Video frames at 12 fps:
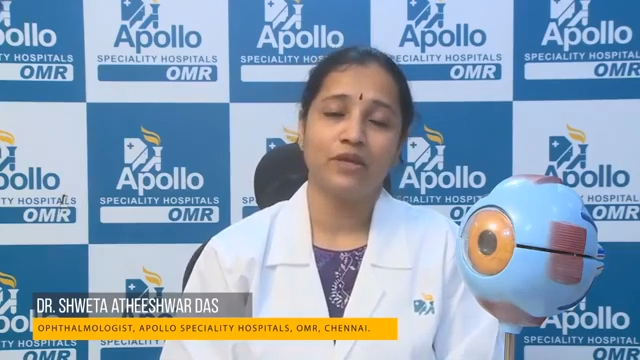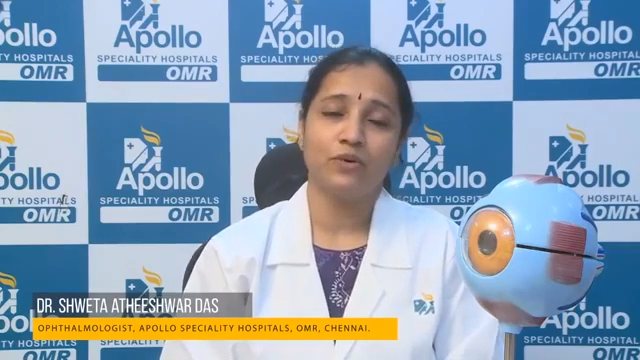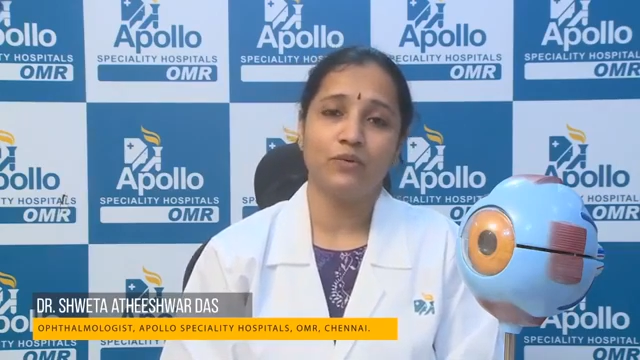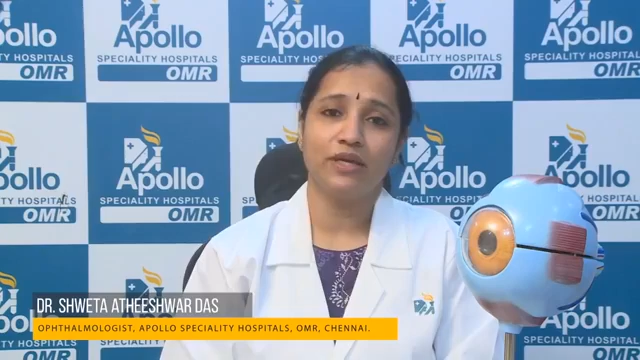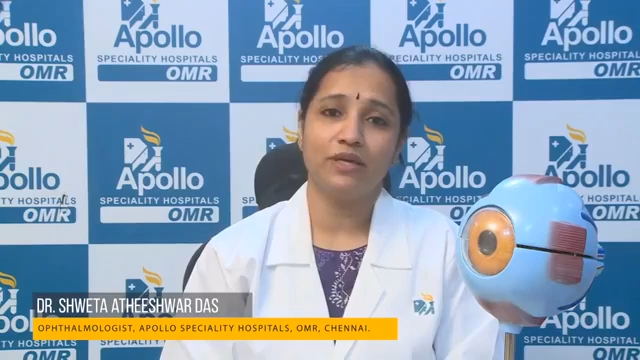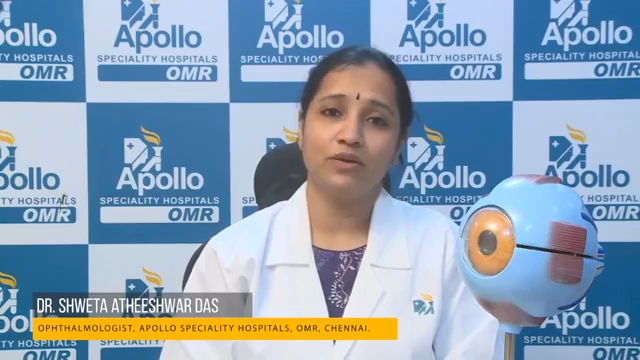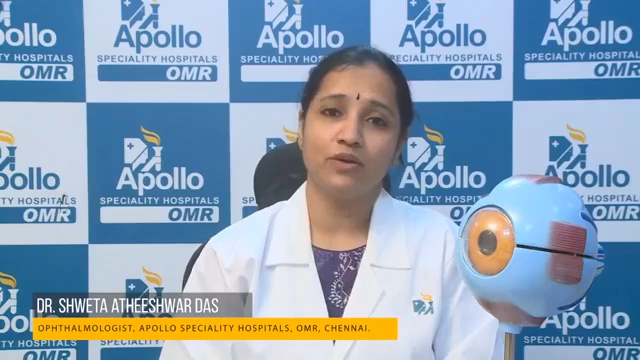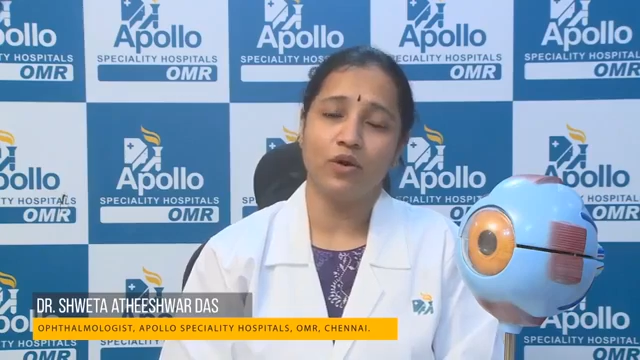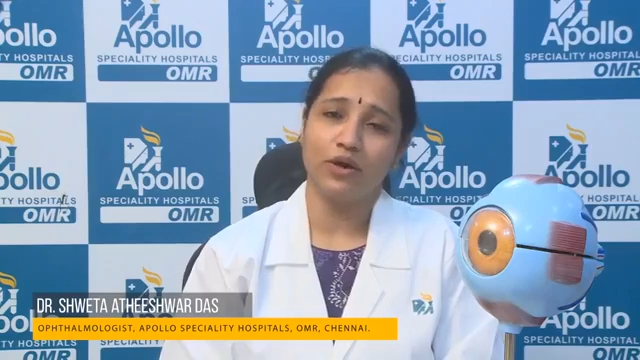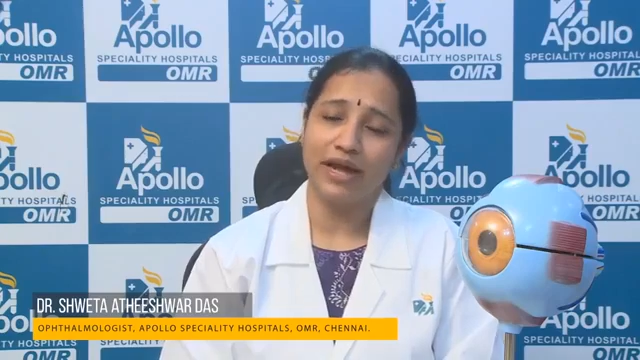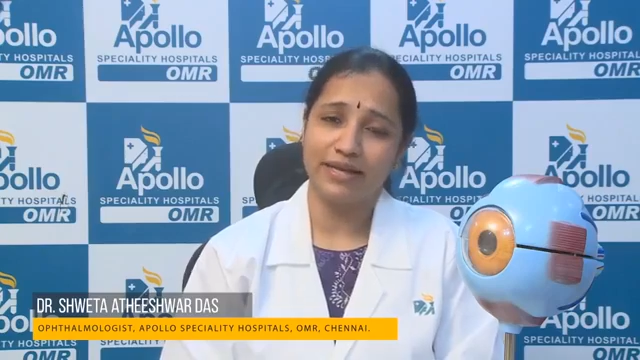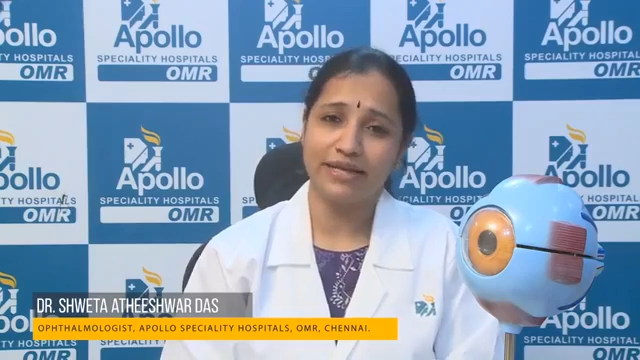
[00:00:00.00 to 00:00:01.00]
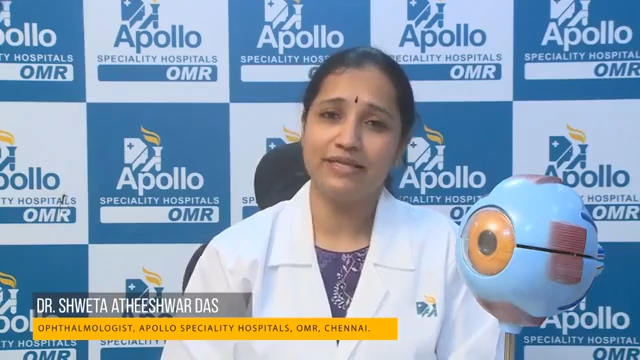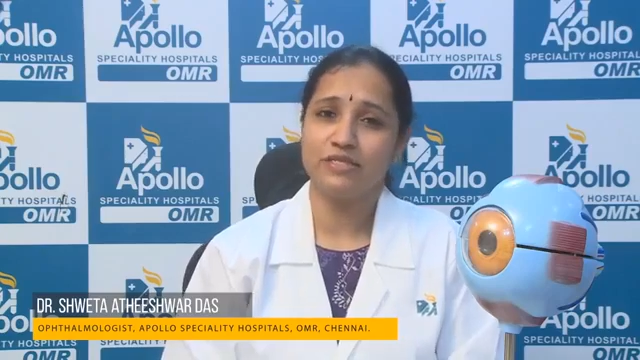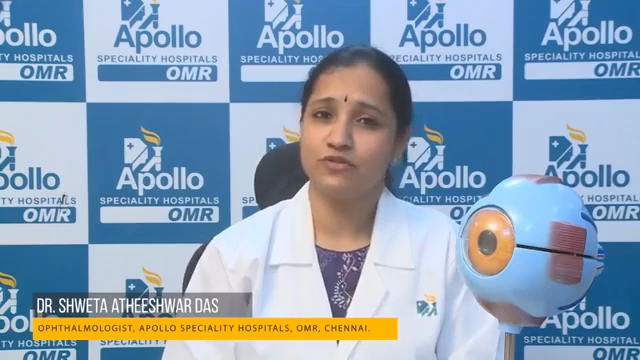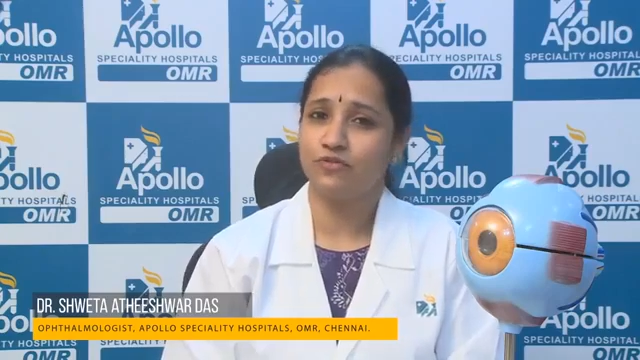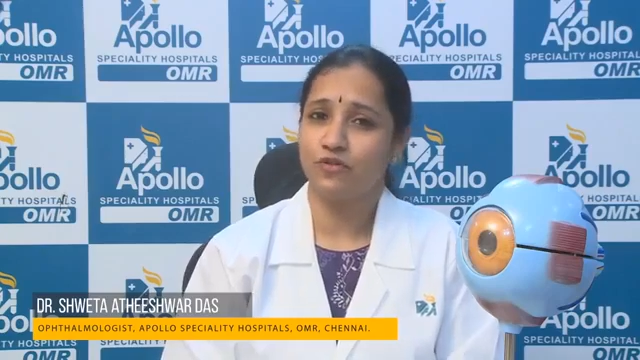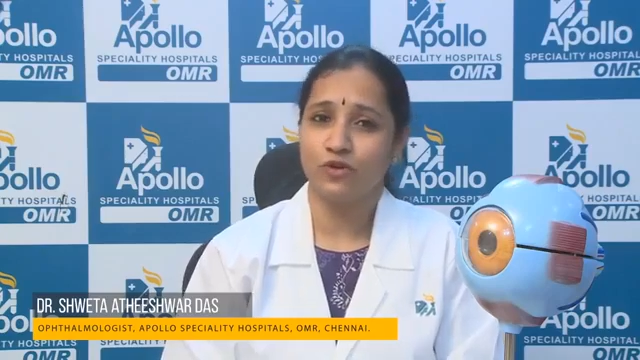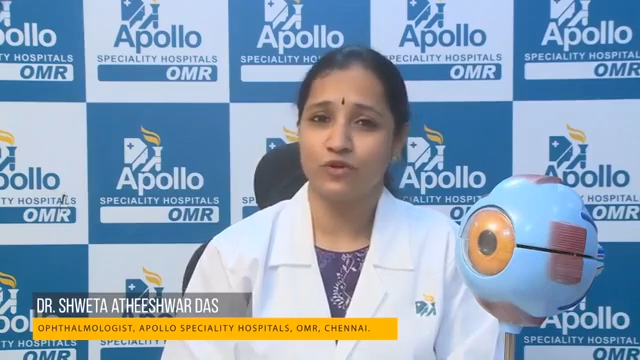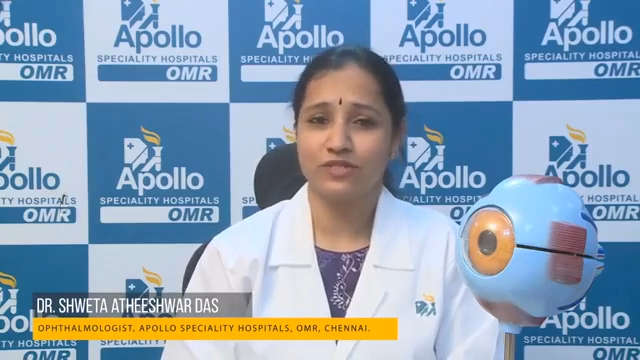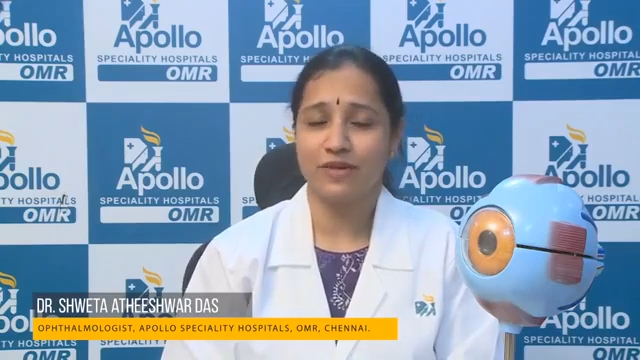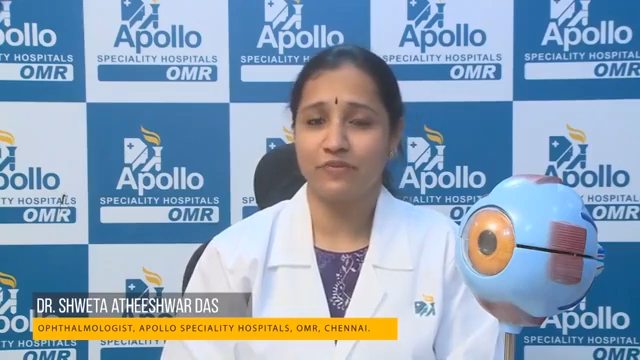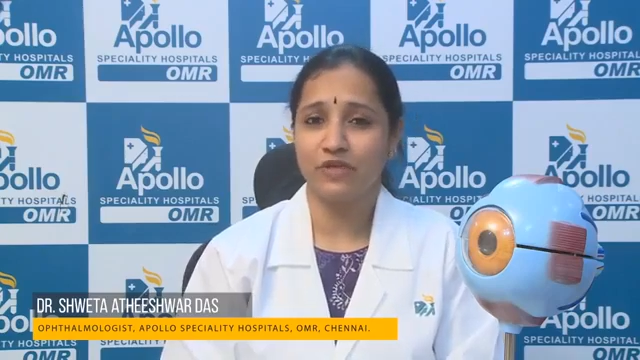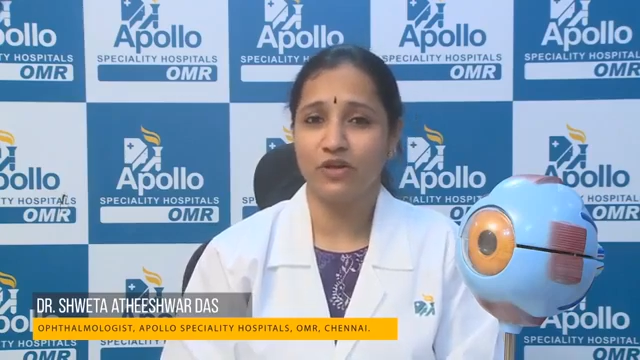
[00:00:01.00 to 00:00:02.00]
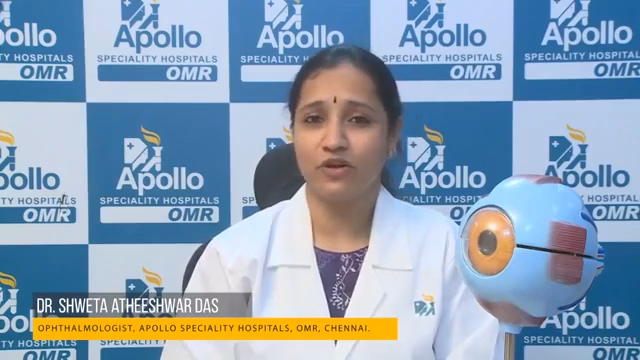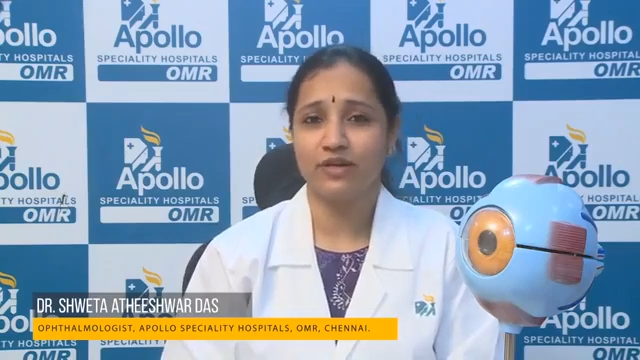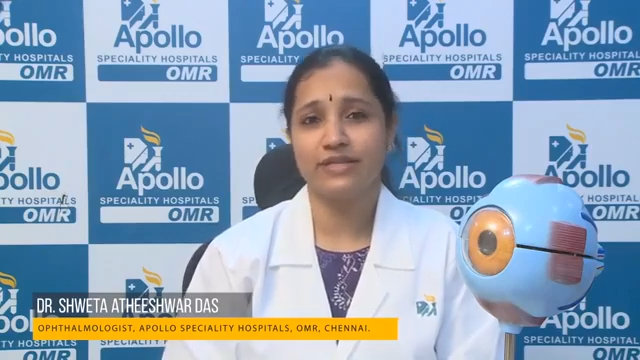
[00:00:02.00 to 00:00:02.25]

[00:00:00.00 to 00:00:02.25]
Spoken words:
we can at least follow something called